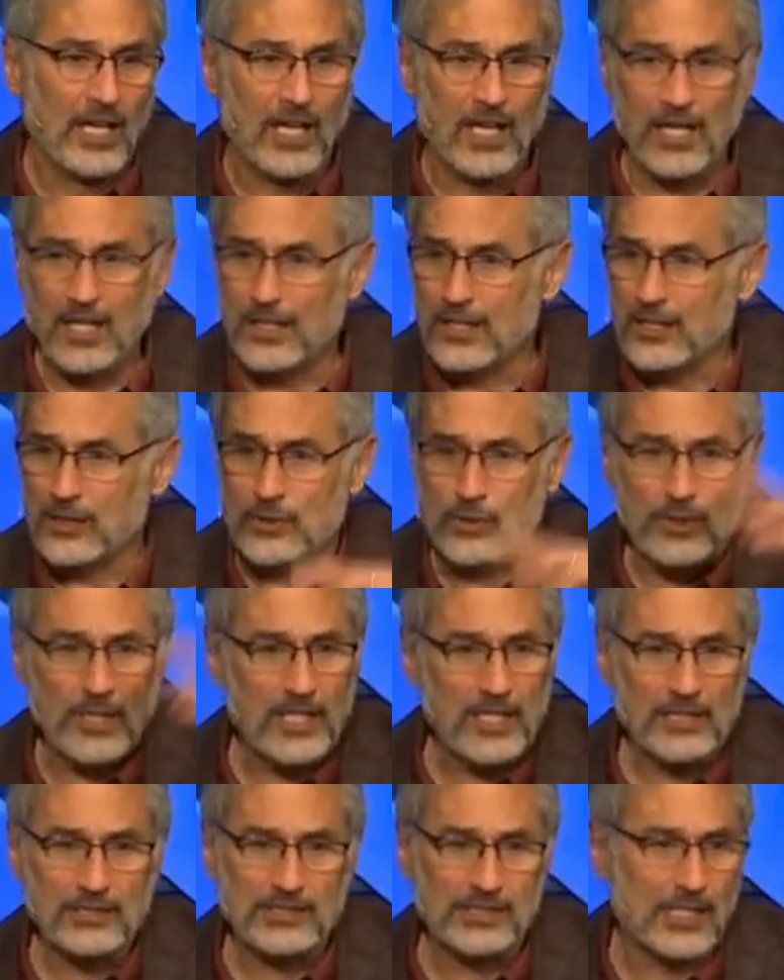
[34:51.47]
Uh, the
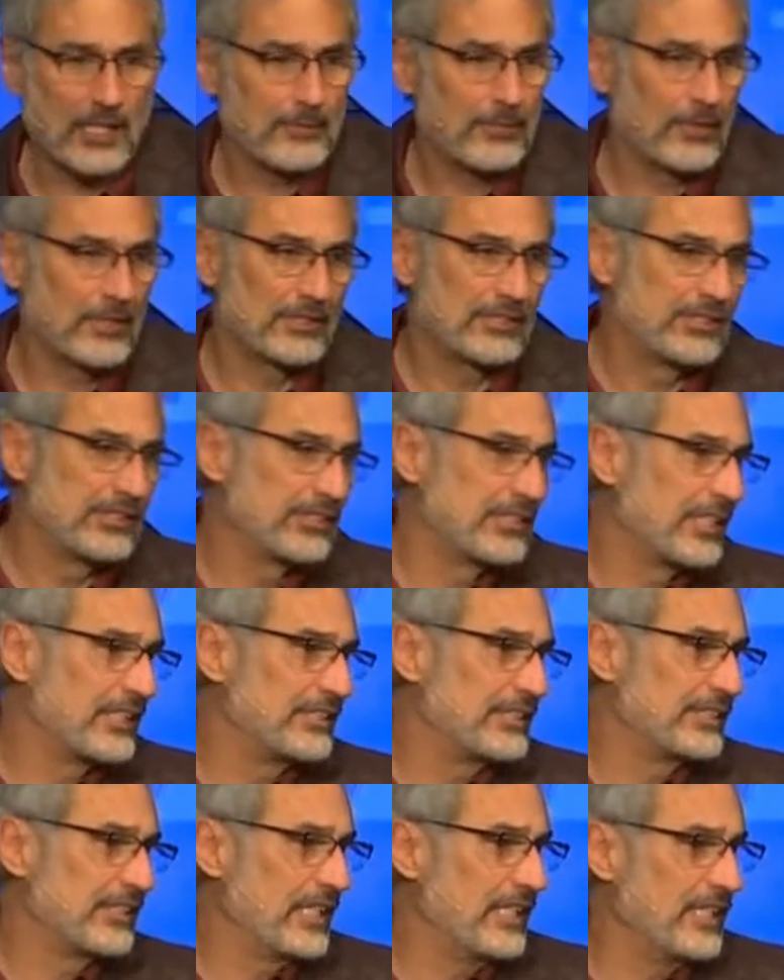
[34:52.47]
great example of this is
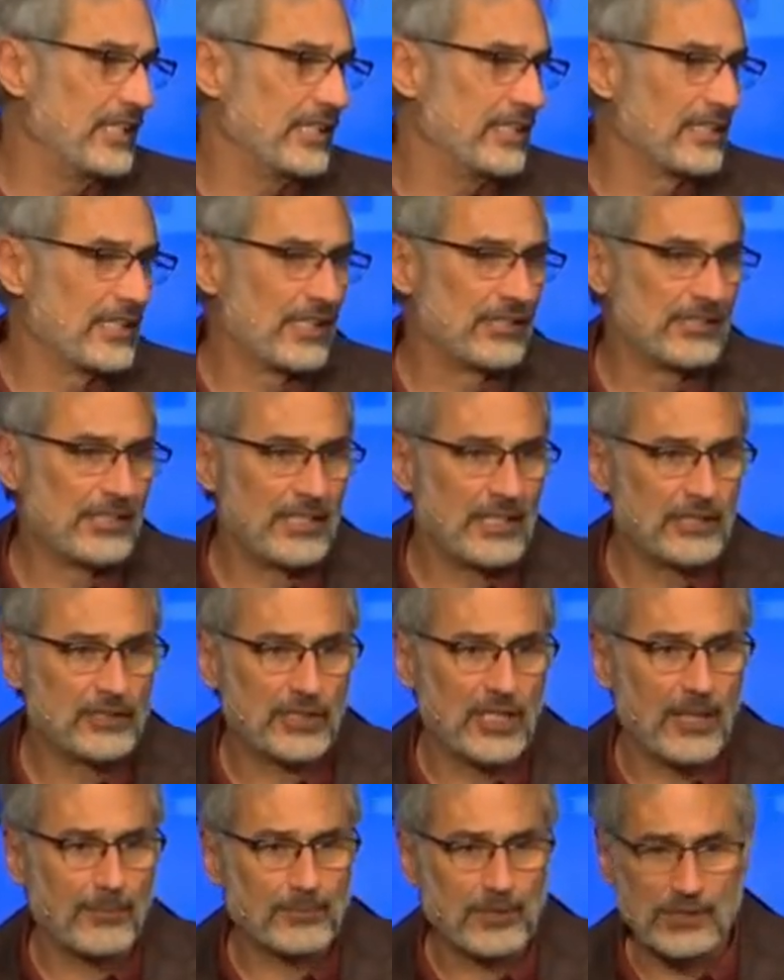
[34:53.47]
Isaiah in Isaiah
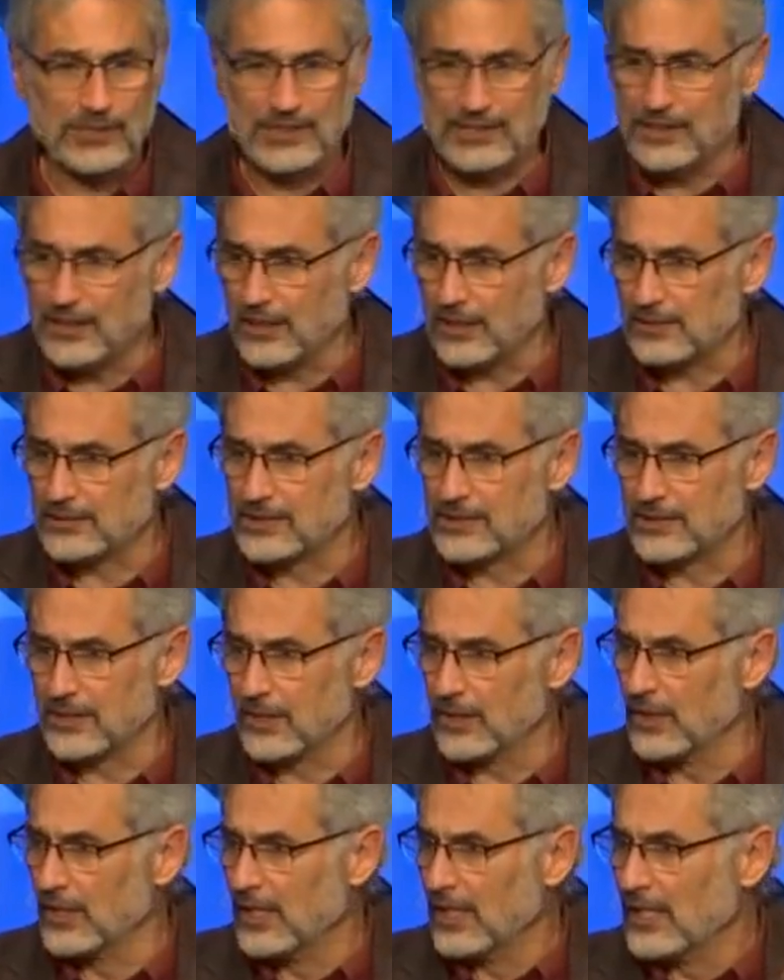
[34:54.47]
chapter 6.
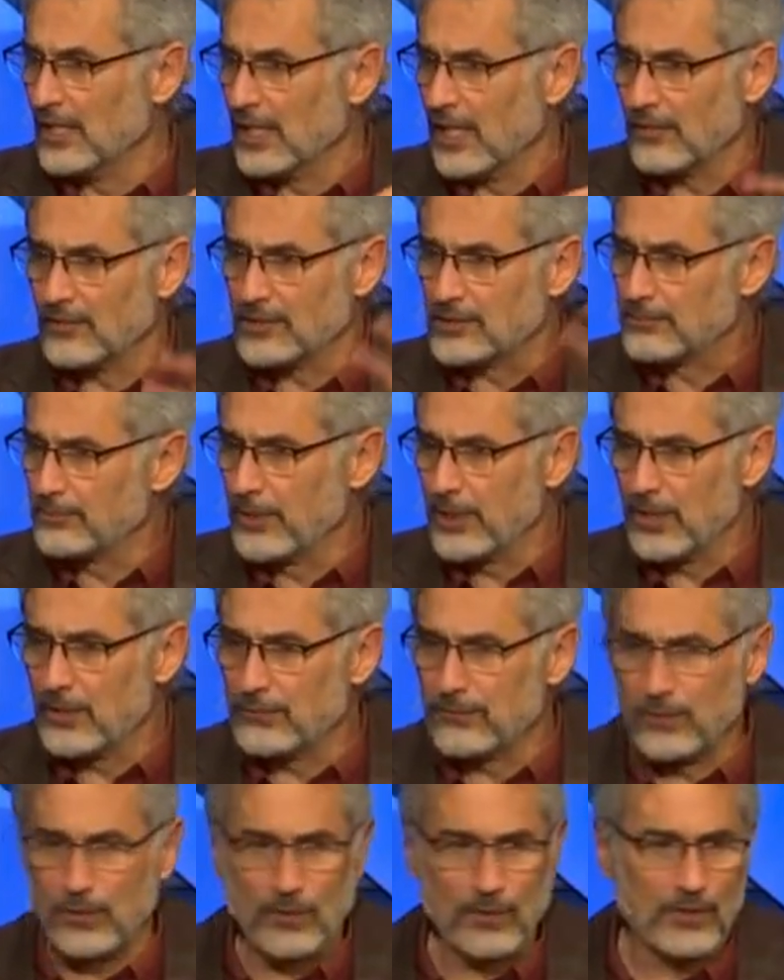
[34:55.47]
So you have this
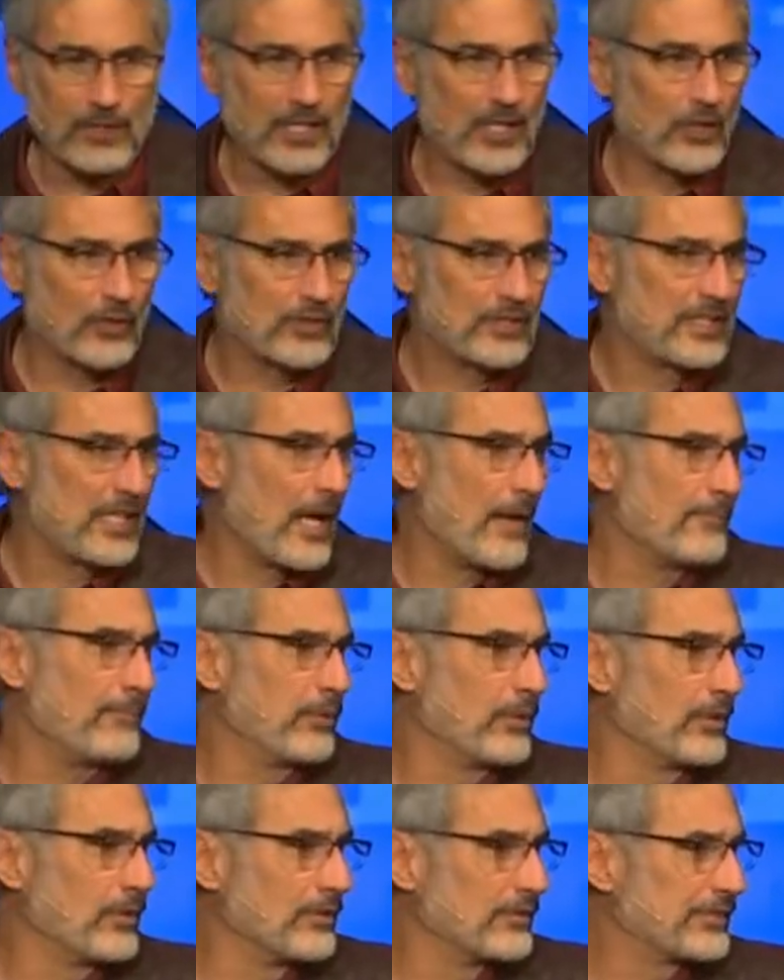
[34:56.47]
beautiful, you know,
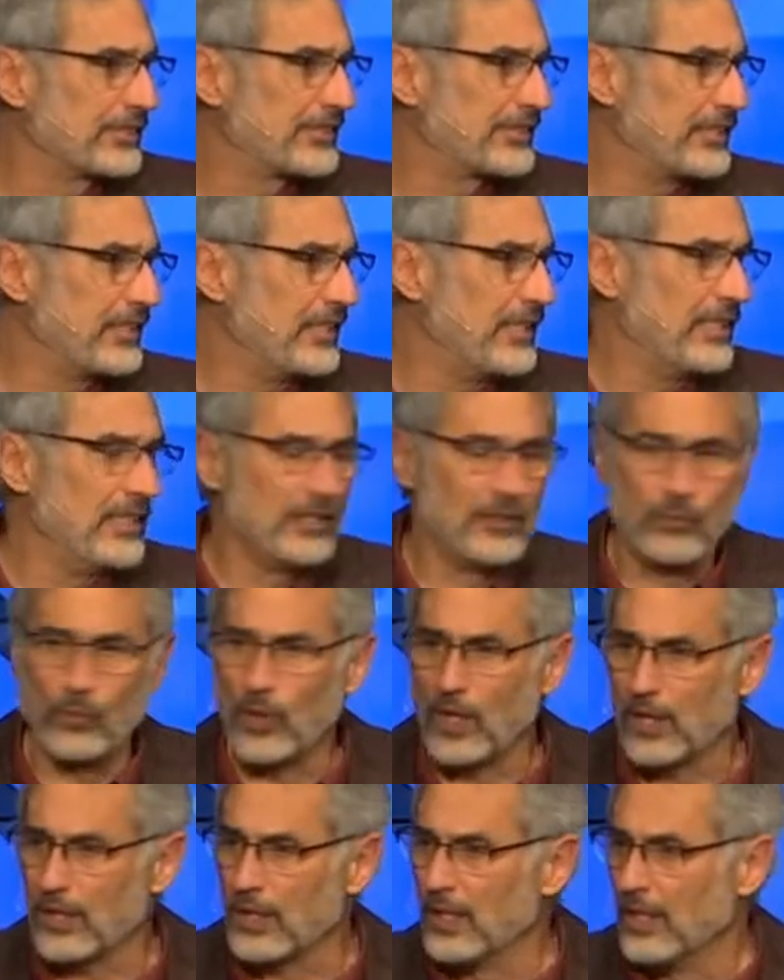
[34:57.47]
temple scene
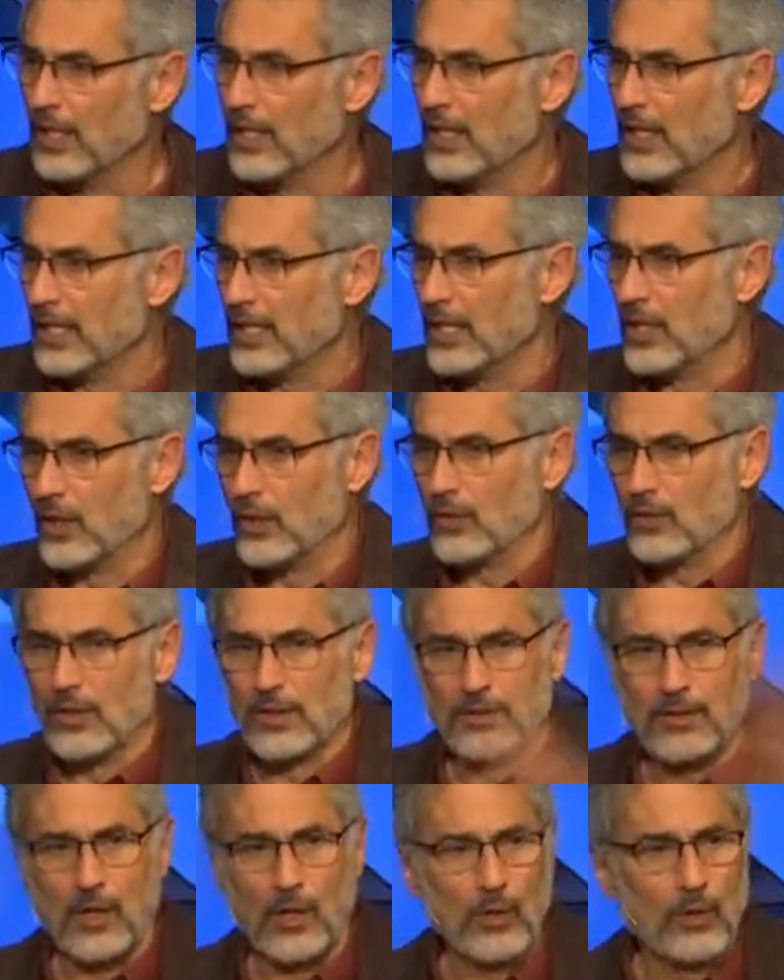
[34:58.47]
where, you
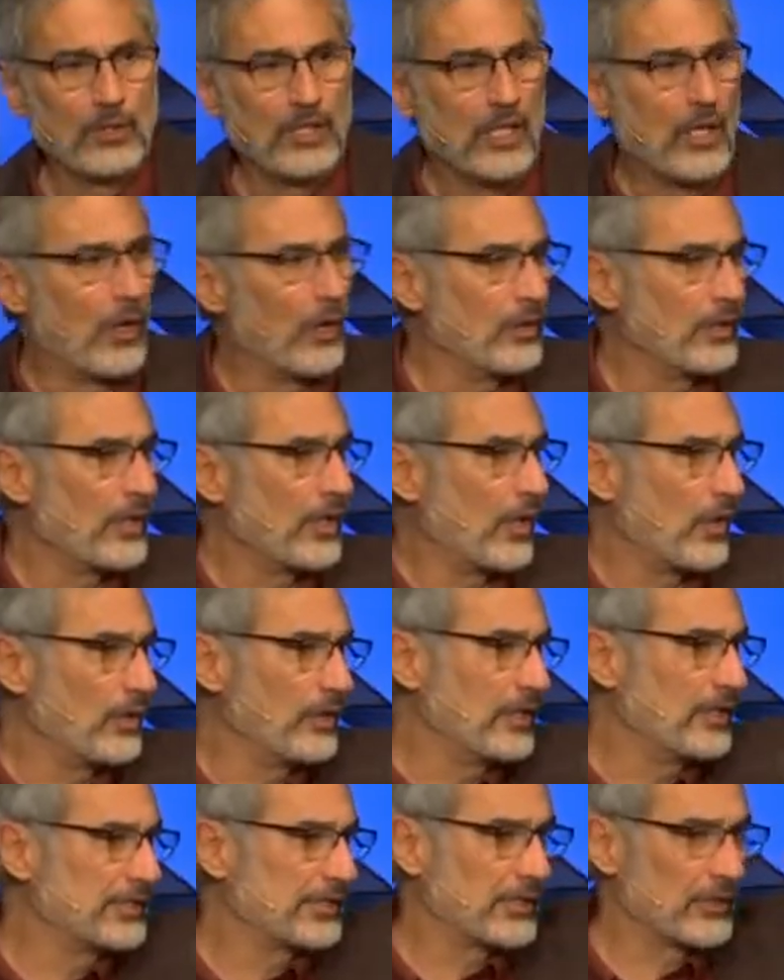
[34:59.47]
know, holy, holy,
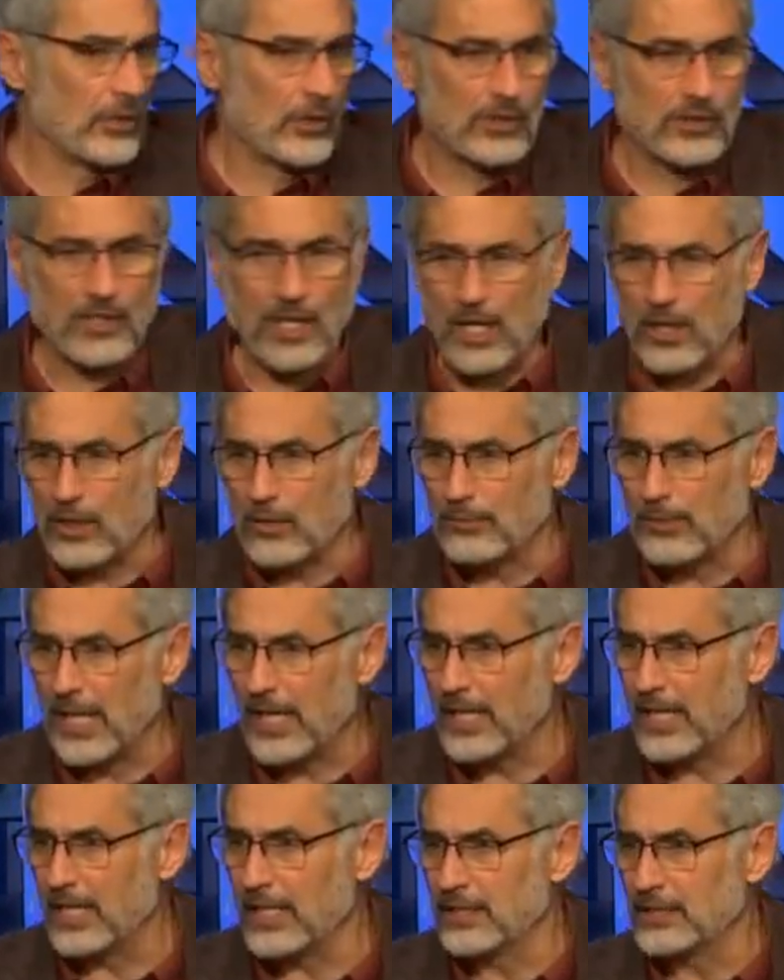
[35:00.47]
holy is the Lord God
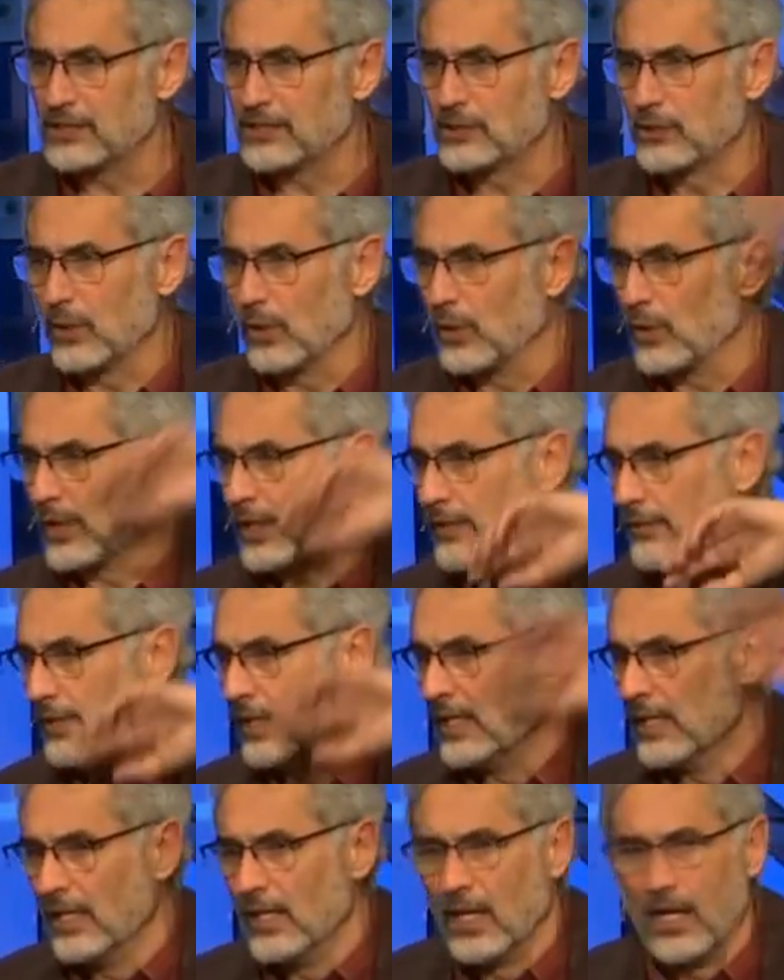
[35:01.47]
Almighty and his glory
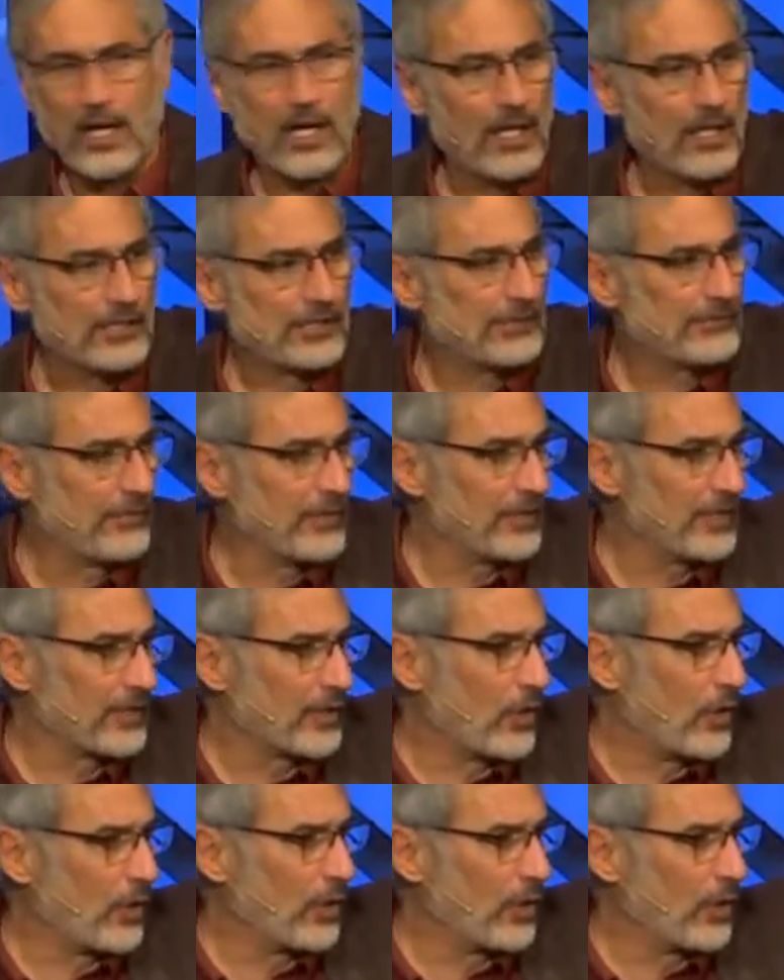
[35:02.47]
uh, is filling the